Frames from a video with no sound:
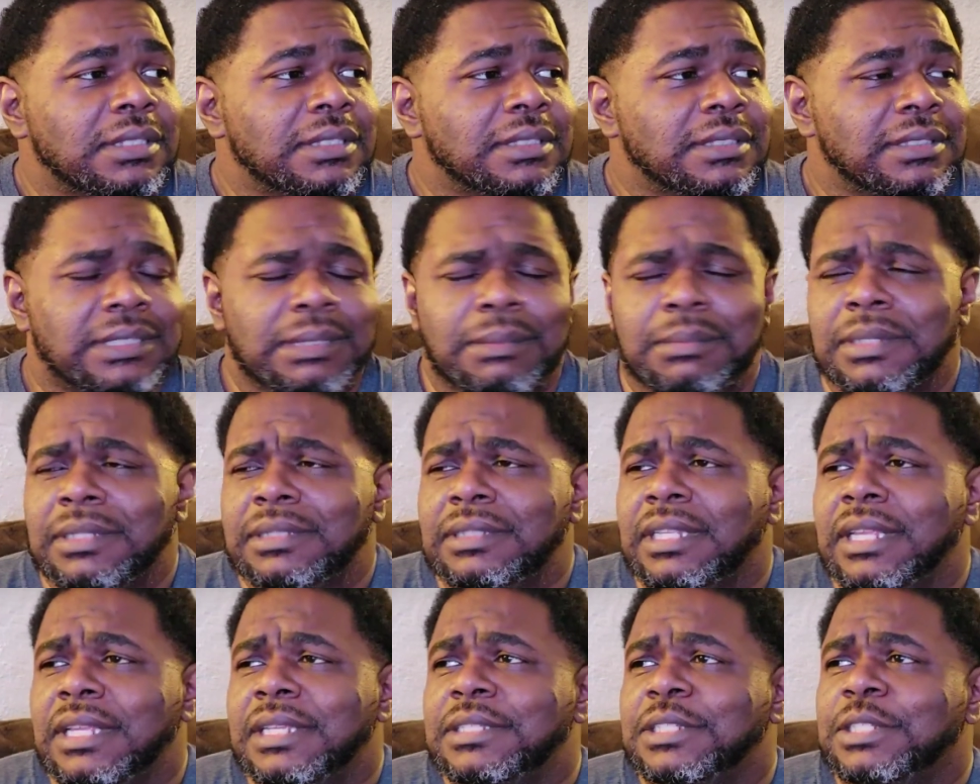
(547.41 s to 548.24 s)
Some of the
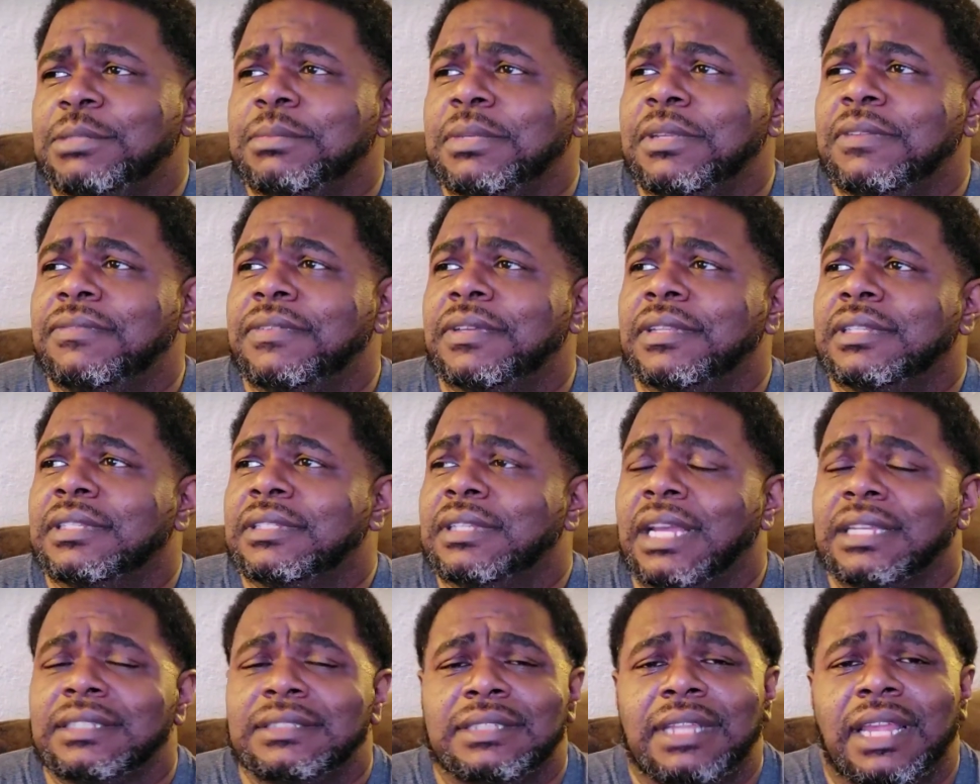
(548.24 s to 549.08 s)
things you be feeling,
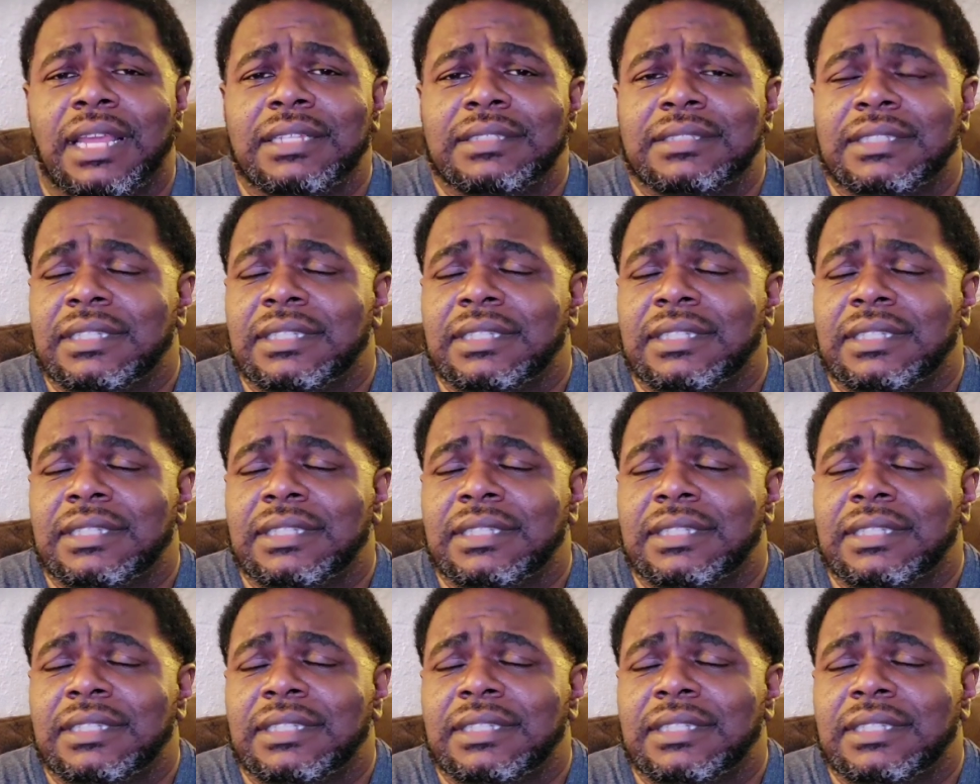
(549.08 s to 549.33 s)
like